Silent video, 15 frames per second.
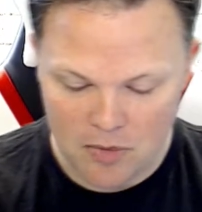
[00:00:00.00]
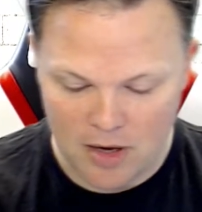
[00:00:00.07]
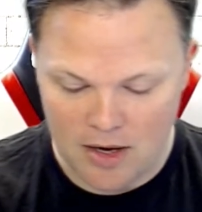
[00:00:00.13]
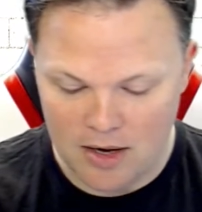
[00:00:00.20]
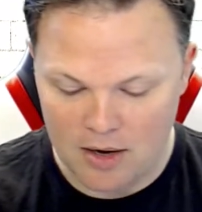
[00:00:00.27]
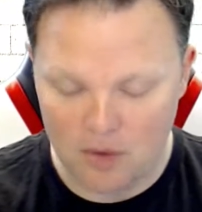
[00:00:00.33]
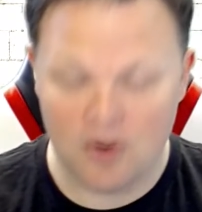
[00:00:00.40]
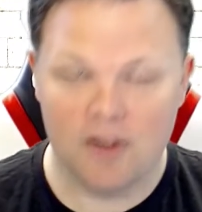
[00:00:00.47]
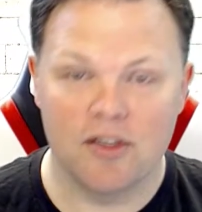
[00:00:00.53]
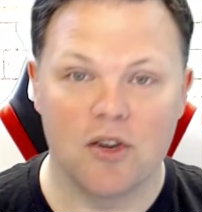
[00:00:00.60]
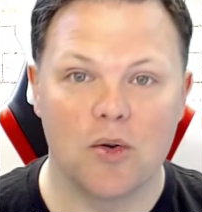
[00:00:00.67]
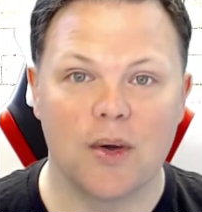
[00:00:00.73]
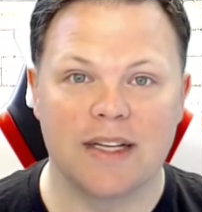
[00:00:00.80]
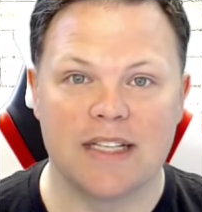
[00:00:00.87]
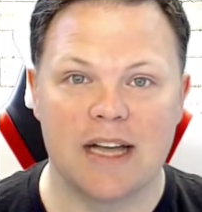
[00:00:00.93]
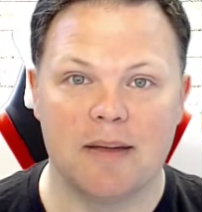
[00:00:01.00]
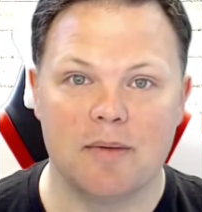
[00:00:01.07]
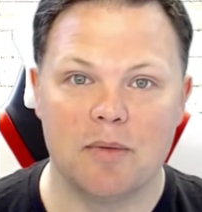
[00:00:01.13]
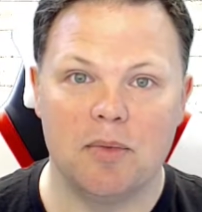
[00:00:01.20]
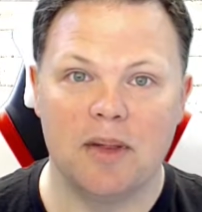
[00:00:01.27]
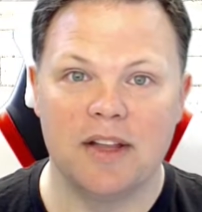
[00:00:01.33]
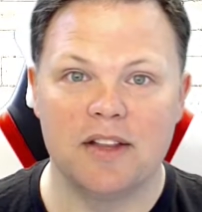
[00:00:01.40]
or even QuickTime
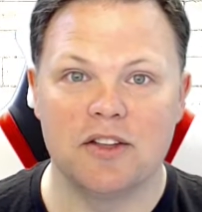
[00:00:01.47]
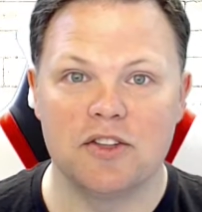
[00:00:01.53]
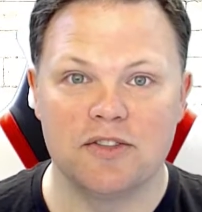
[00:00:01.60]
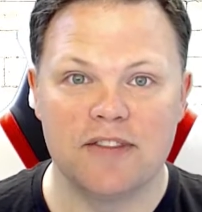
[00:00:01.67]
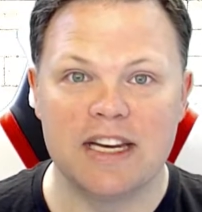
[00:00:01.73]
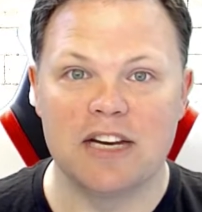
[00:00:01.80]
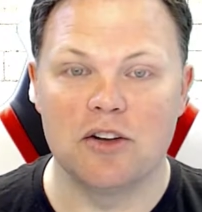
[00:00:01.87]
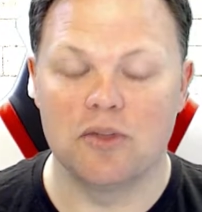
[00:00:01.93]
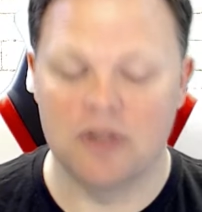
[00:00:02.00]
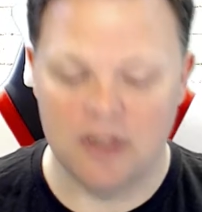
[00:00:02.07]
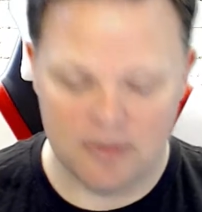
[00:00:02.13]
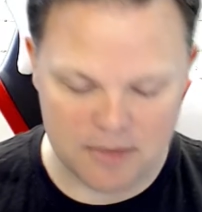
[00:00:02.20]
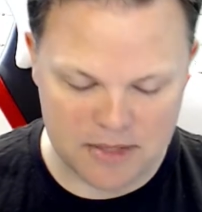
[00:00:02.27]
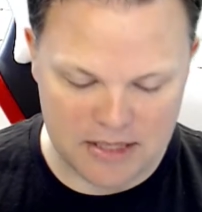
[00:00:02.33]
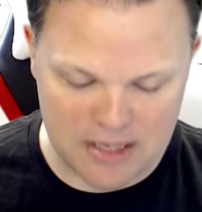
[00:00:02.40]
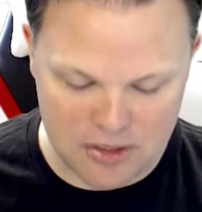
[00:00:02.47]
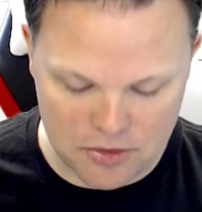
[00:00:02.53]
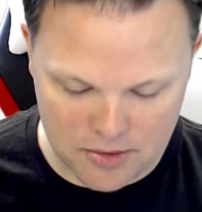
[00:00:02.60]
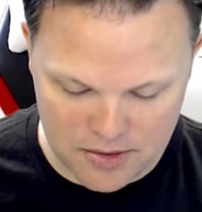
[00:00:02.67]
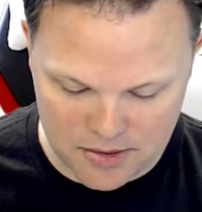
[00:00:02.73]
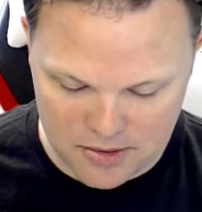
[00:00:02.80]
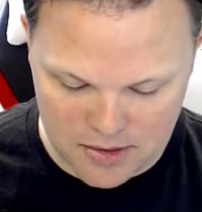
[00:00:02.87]
to play those video clips, and they
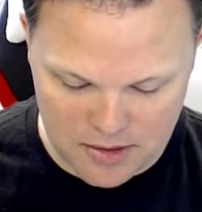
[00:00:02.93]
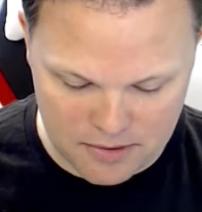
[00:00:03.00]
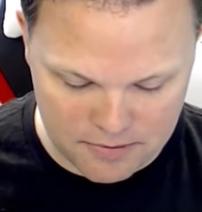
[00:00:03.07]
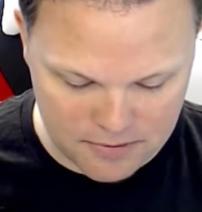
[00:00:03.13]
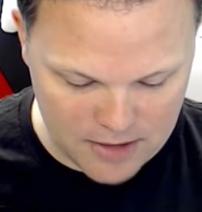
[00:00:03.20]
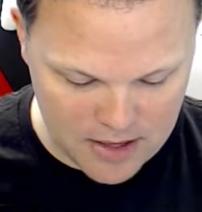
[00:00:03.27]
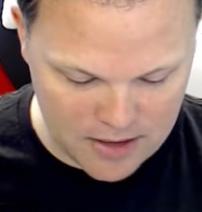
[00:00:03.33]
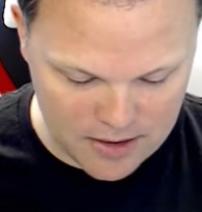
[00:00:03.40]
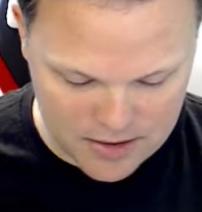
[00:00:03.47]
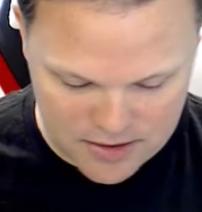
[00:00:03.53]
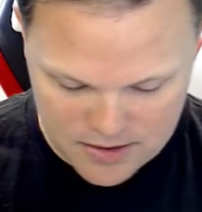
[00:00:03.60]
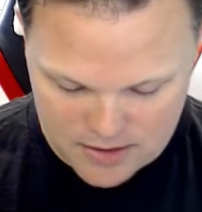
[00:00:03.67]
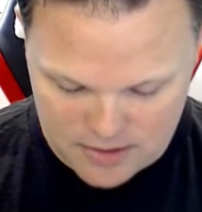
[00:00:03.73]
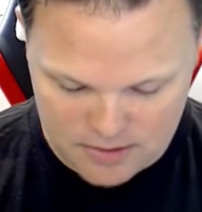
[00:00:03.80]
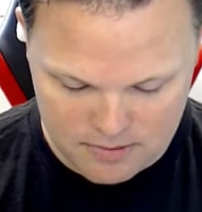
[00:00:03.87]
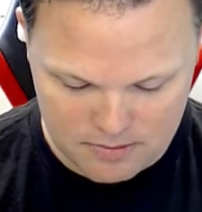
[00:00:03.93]
do a flawless,